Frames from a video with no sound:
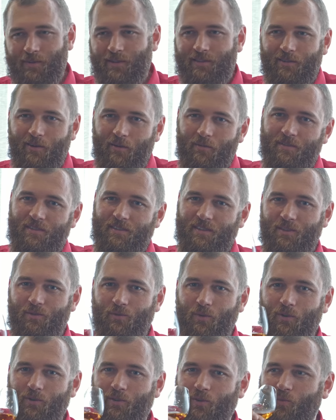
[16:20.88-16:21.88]
But yeah. obviously
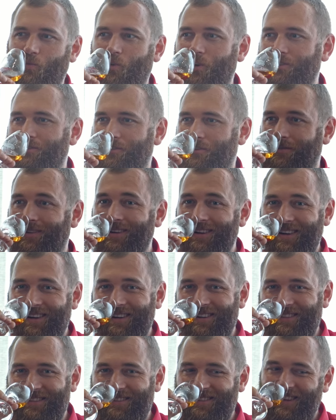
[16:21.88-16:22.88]
you won't, don't want
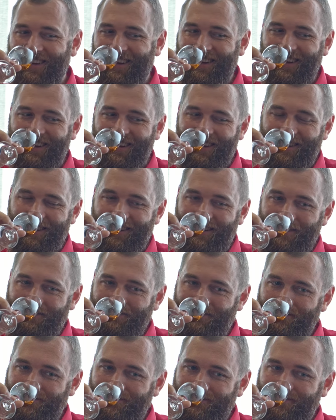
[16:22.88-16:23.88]
to. Nah,
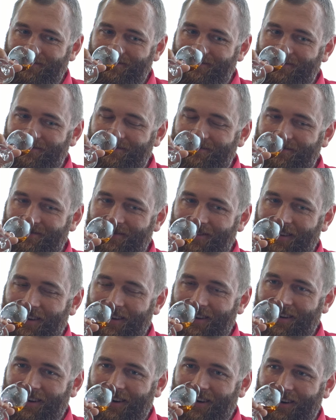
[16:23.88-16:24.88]
prefer to go for
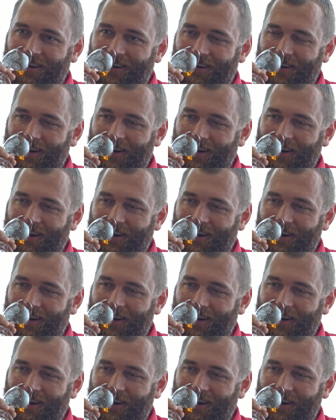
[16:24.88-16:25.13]
like the lovely,